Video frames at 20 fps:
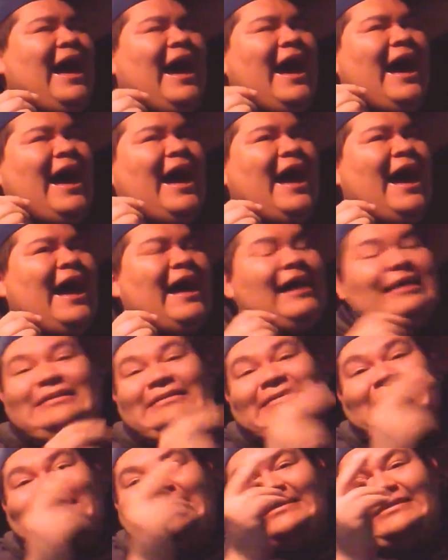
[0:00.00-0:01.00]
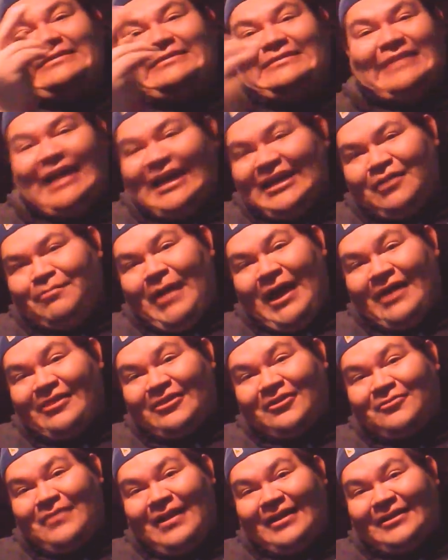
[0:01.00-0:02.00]
Uh,
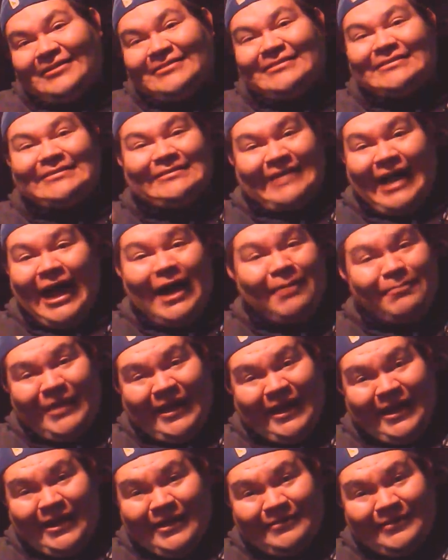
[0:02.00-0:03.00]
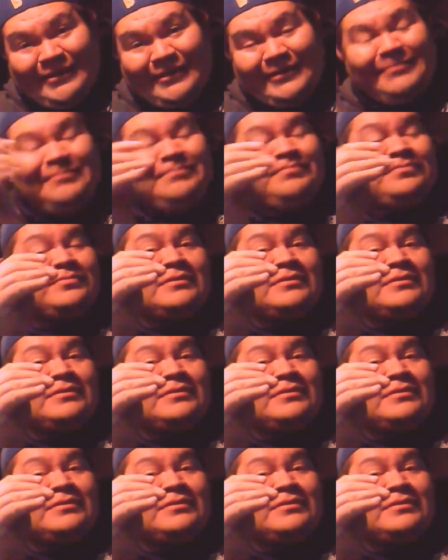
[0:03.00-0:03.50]
Psychopathic Records is not paying me.